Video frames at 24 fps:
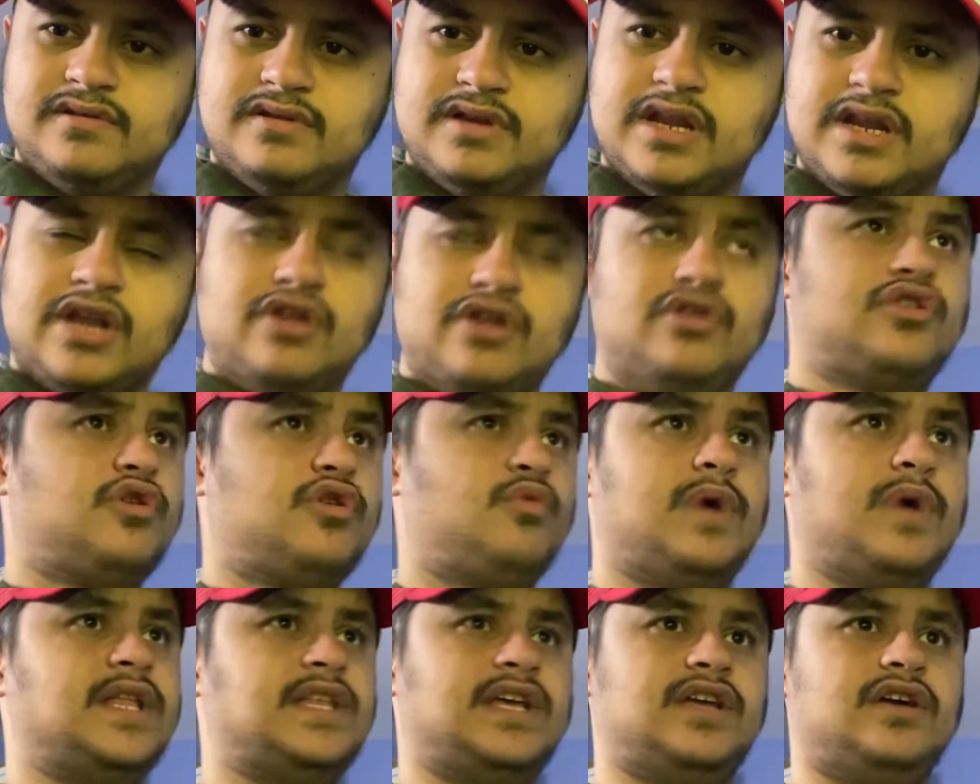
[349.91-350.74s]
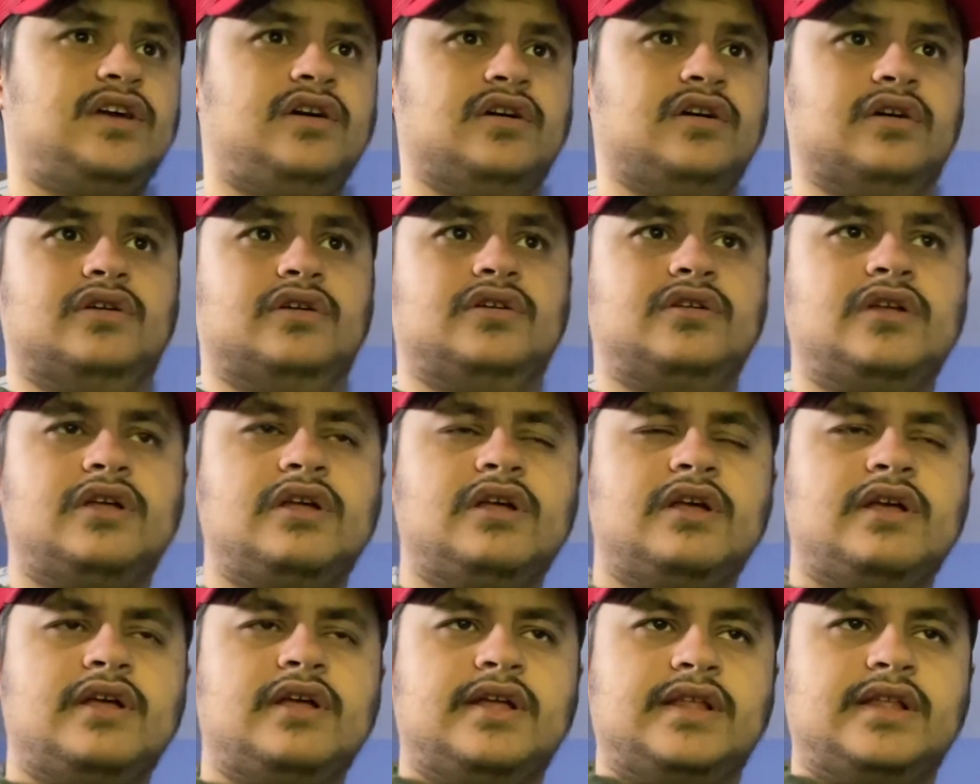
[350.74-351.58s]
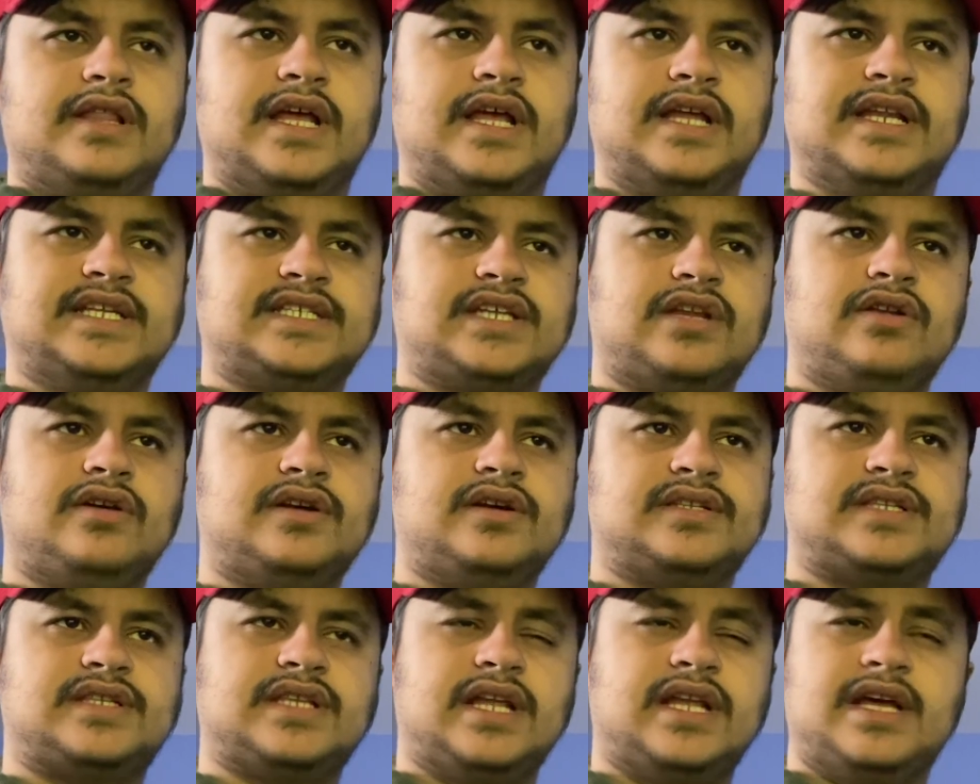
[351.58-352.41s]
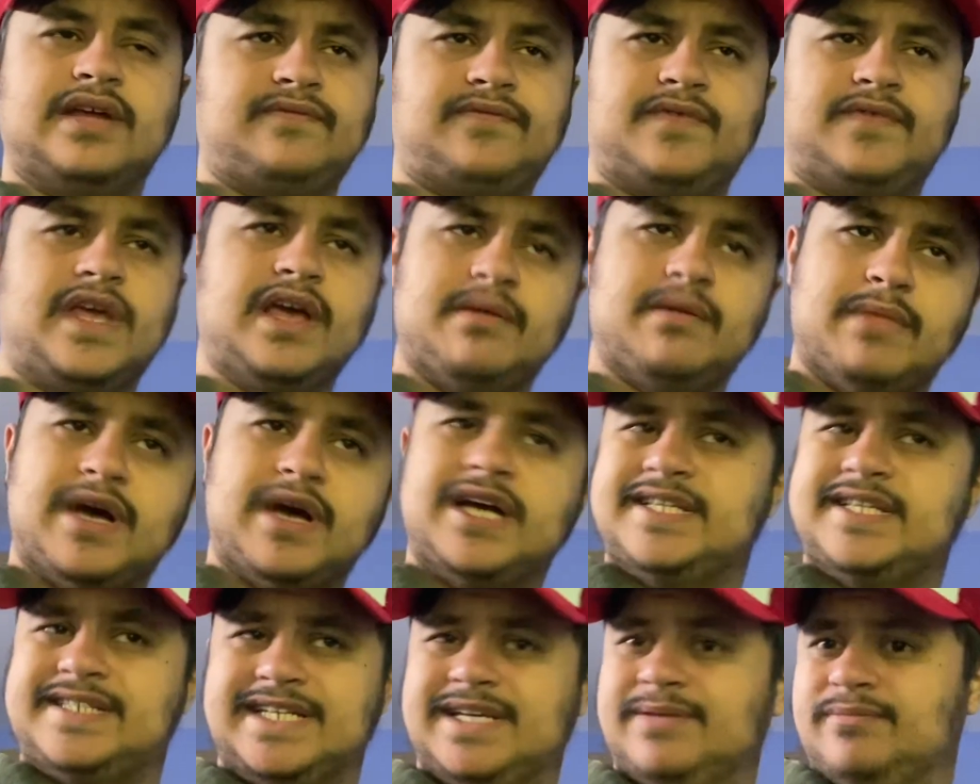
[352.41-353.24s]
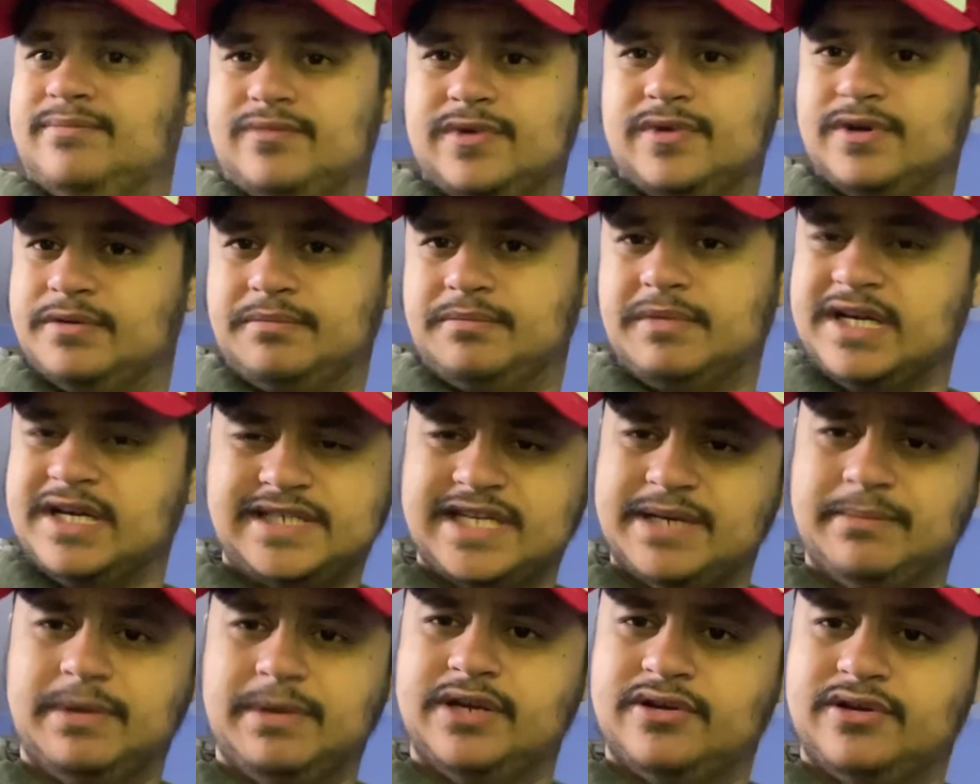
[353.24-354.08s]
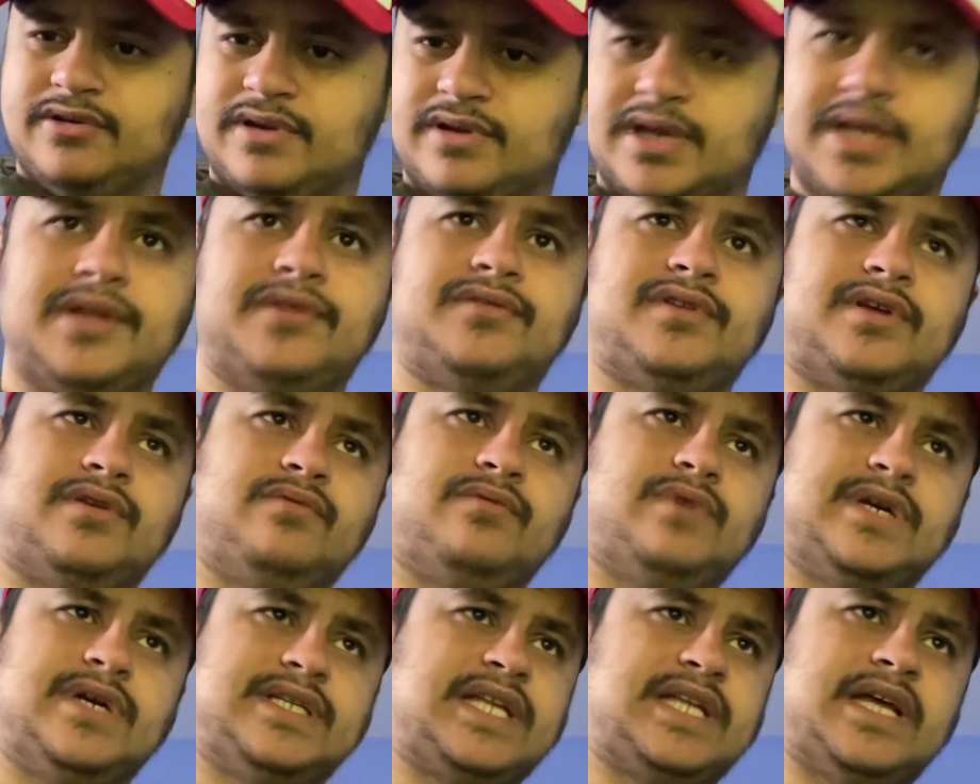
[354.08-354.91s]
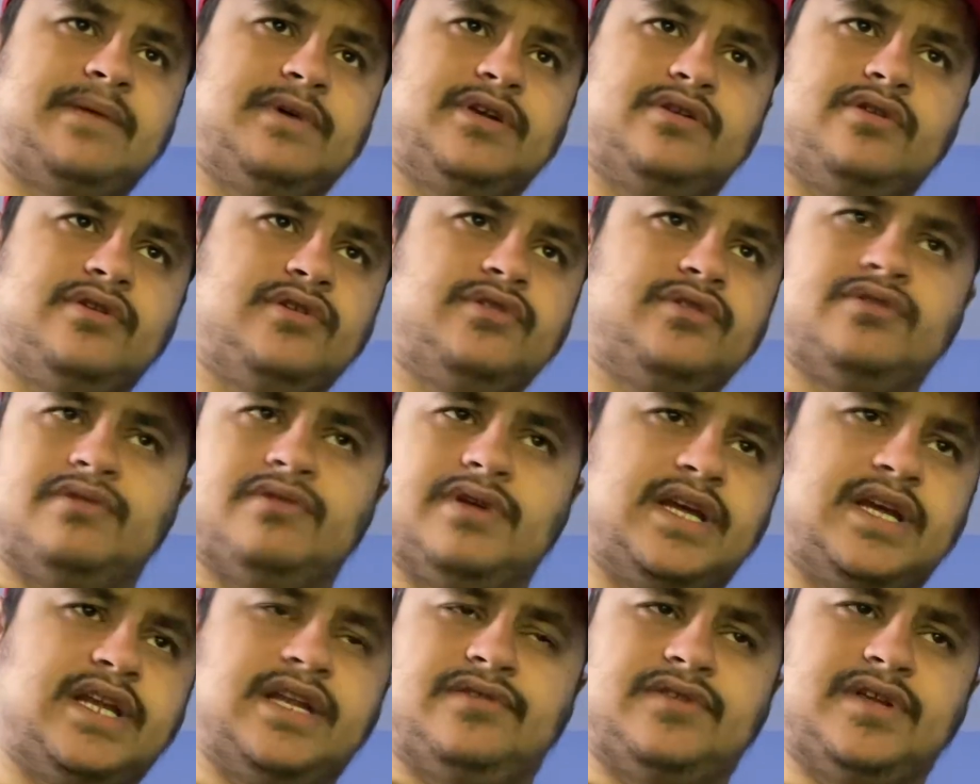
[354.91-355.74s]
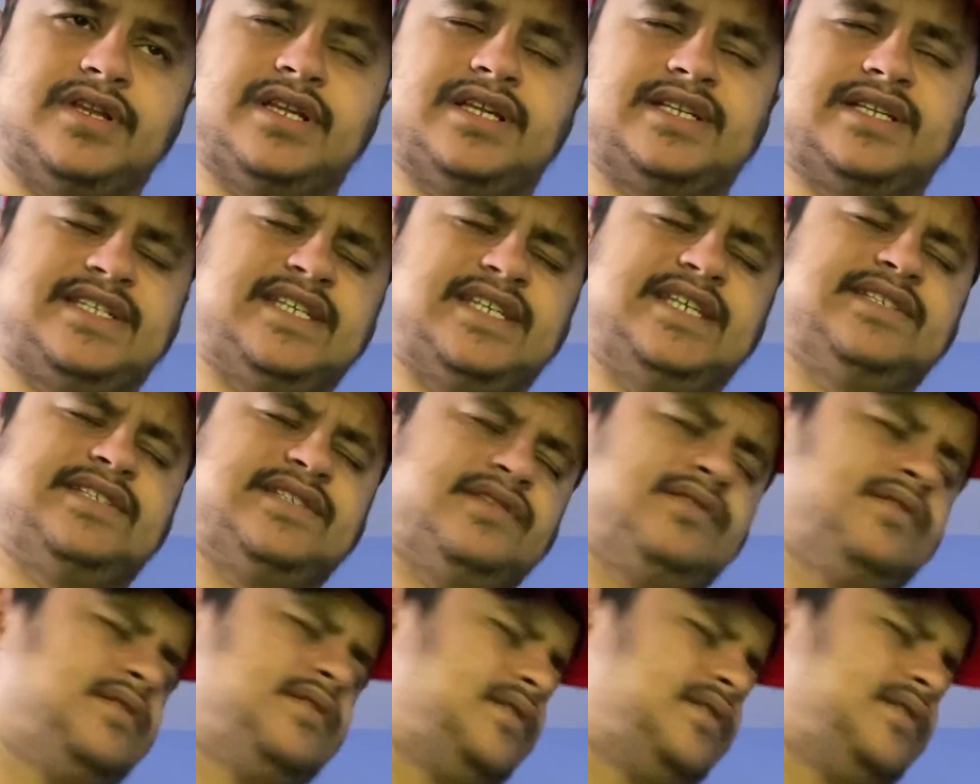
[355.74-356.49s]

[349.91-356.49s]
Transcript: Like, look at where they are. Like, there's a lot of, like, forget my team. My team ain't doing anything. West Ham are not doing anything this season.